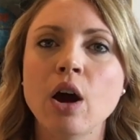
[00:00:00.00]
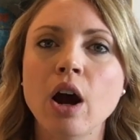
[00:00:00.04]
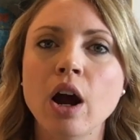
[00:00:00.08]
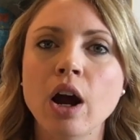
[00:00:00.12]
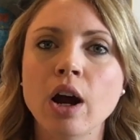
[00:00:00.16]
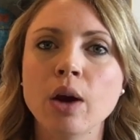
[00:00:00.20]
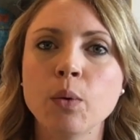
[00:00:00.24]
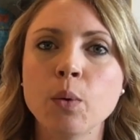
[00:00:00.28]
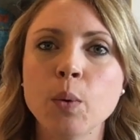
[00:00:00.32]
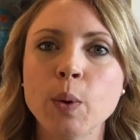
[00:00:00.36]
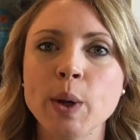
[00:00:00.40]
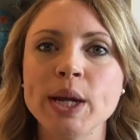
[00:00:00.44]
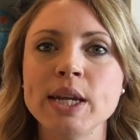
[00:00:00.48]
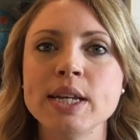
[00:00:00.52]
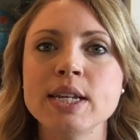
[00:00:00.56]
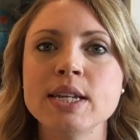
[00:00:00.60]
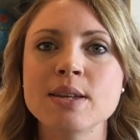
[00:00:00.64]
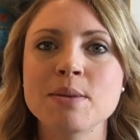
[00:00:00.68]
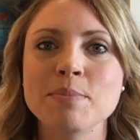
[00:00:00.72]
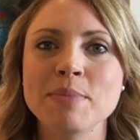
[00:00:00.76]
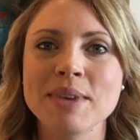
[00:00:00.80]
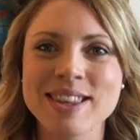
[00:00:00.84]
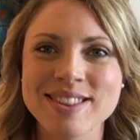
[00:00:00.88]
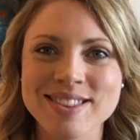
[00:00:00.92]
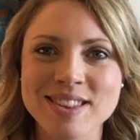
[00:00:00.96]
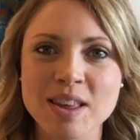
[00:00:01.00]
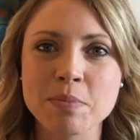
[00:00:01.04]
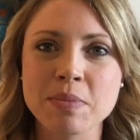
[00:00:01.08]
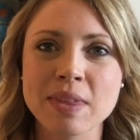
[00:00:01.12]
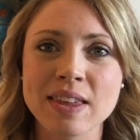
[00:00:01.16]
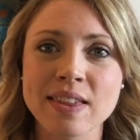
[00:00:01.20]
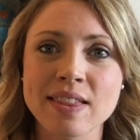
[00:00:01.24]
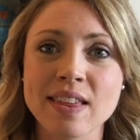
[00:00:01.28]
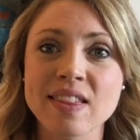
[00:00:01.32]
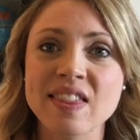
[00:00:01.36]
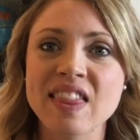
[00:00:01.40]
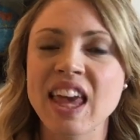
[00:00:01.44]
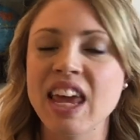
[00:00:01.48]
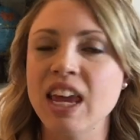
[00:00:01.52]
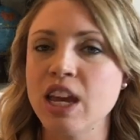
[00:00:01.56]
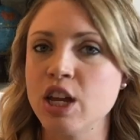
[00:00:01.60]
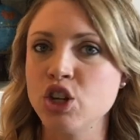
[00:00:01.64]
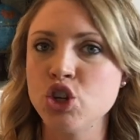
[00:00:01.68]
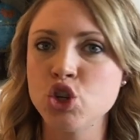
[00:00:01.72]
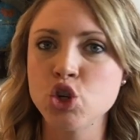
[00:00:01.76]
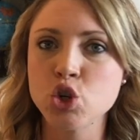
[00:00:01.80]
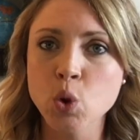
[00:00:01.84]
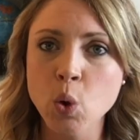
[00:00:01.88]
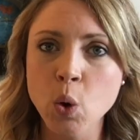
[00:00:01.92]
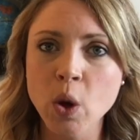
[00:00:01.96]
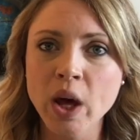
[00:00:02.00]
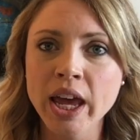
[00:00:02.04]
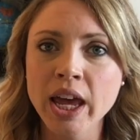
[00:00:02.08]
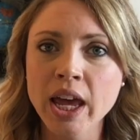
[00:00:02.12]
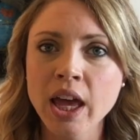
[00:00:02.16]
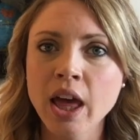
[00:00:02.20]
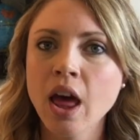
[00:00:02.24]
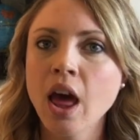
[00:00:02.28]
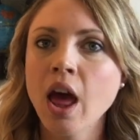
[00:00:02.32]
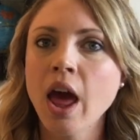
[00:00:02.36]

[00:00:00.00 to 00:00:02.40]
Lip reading: are going to be something that they enjoy